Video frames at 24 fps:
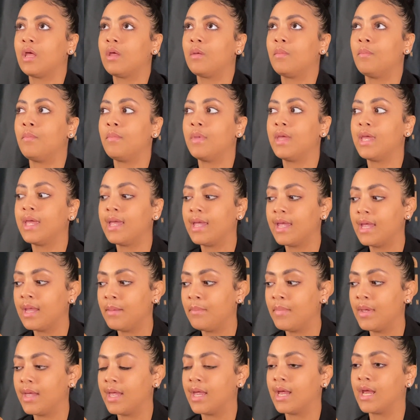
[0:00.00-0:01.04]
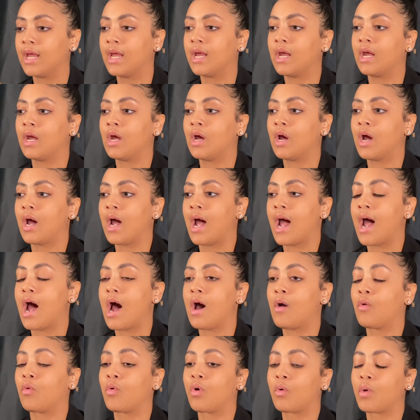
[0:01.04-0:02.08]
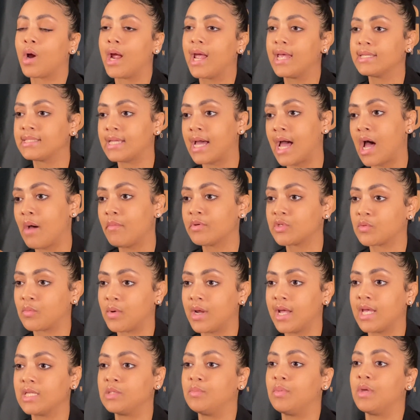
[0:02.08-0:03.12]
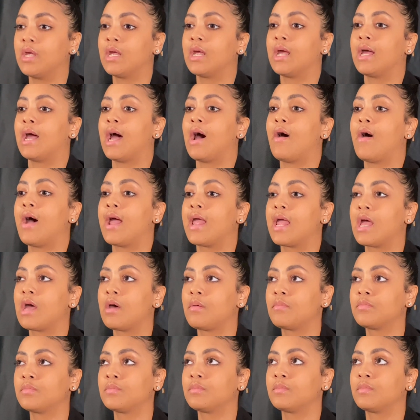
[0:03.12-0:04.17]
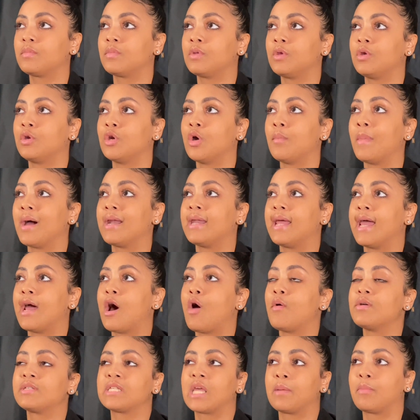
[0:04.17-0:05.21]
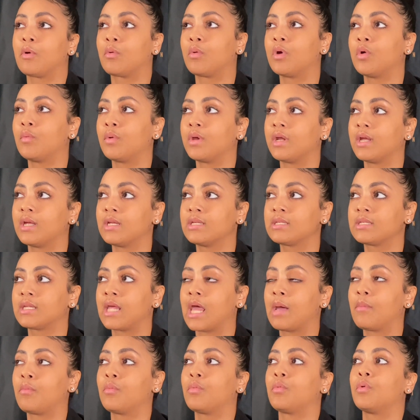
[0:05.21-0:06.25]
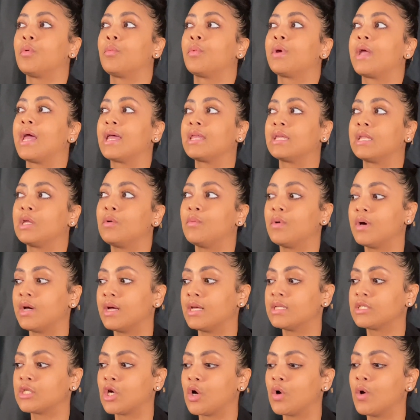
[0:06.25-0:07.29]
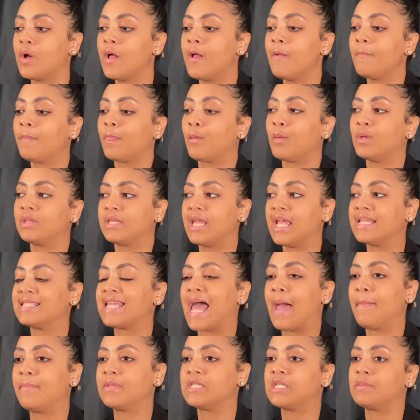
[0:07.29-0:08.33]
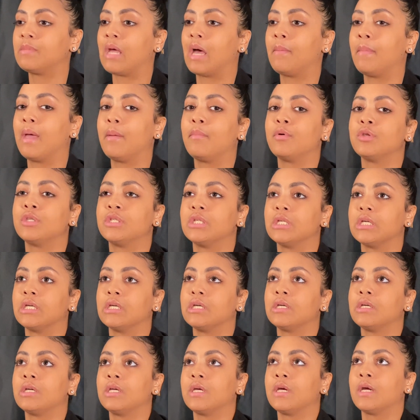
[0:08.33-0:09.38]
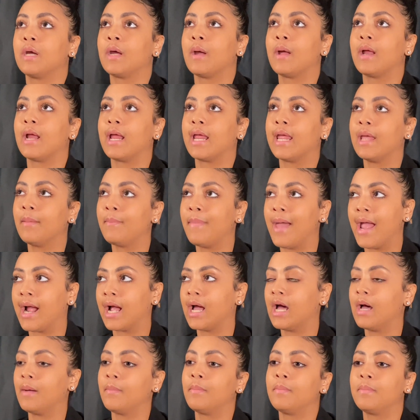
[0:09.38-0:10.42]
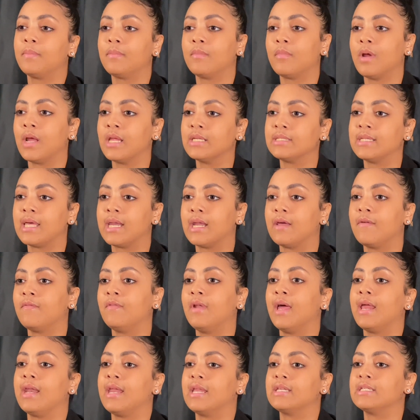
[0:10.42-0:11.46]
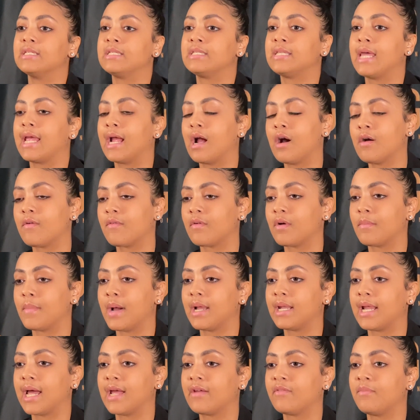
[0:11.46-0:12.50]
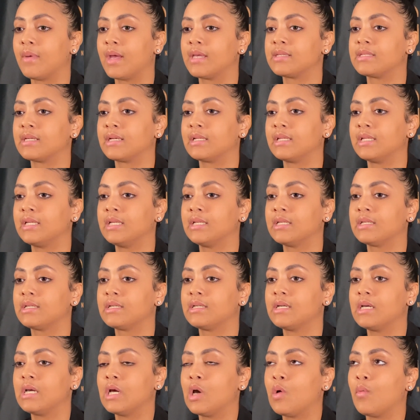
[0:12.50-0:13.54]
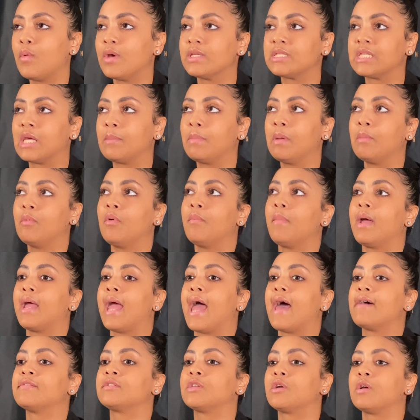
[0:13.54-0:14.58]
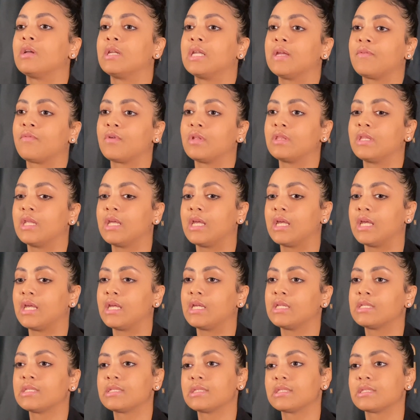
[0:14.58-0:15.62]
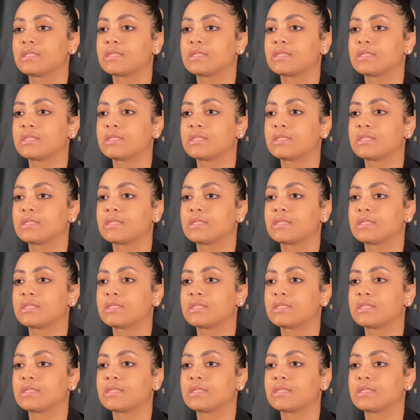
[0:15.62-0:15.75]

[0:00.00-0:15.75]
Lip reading: me being how I was raised, being how I am, my dad always kept it real with us, kept what reality was. So when things happen to me, I'm able to get back up instead of letting it just take over my life. Basically, when some people may have certain different things.